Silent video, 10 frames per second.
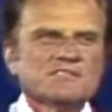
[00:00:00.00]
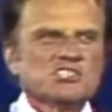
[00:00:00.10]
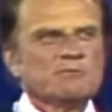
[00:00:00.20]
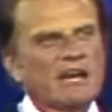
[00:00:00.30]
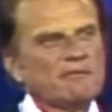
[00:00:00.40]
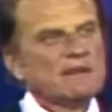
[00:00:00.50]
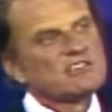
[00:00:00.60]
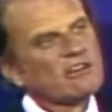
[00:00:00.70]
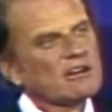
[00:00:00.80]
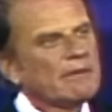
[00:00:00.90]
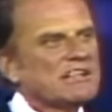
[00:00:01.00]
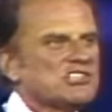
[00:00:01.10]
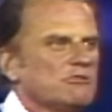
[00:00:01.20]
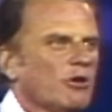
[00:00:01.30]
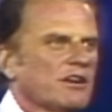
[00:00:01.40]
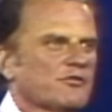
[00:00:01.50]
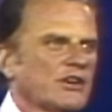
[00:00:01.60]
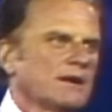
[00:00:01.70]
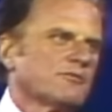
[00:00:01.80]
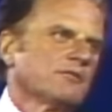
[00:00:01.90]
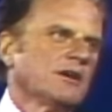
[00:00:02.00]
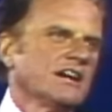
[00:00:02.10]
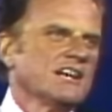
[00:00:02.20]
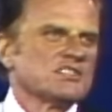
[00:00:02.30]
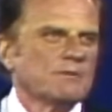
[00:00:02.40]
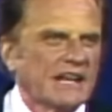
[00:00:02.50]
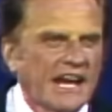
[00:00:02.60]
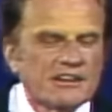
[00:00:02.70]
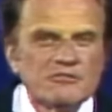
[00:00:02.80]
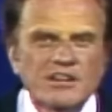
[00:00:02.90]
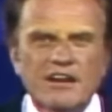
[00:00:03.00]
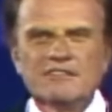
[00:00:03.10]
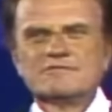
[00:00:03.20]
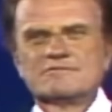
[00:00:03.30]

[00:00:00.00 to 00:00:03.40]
She might have been talking about she wanted freedom from her husband. I don't know.